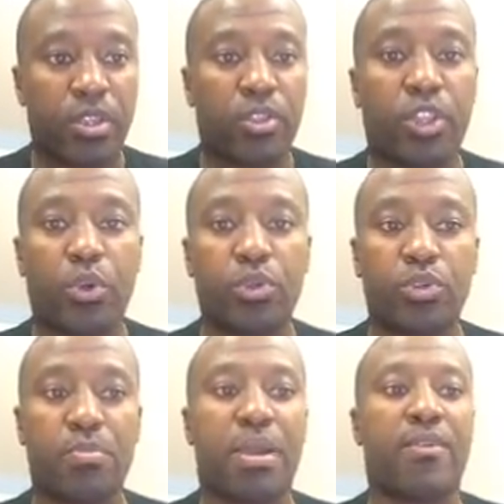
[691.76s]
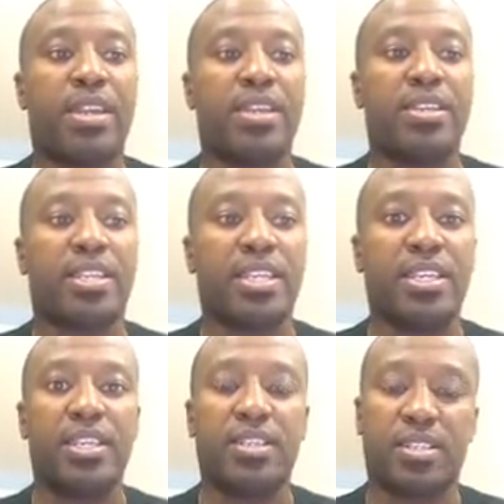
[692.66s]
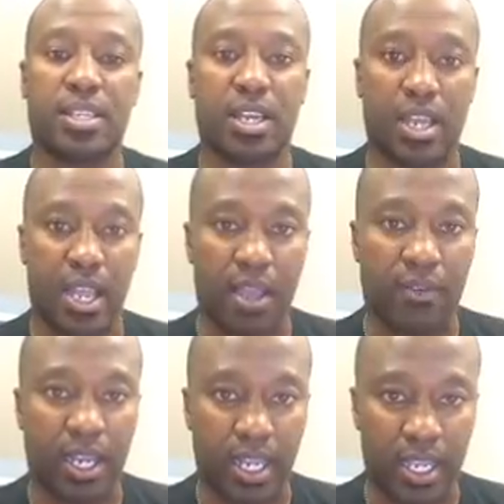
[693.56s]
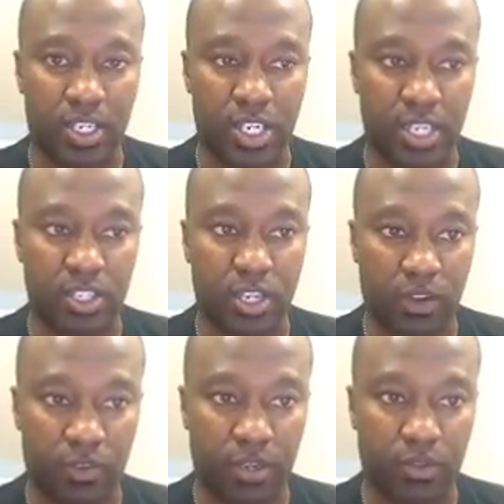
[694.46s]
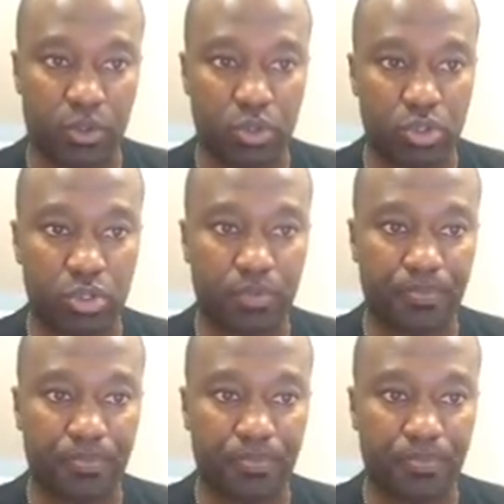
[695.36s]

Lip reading: Those who marry in teens have a higher chance of divorce.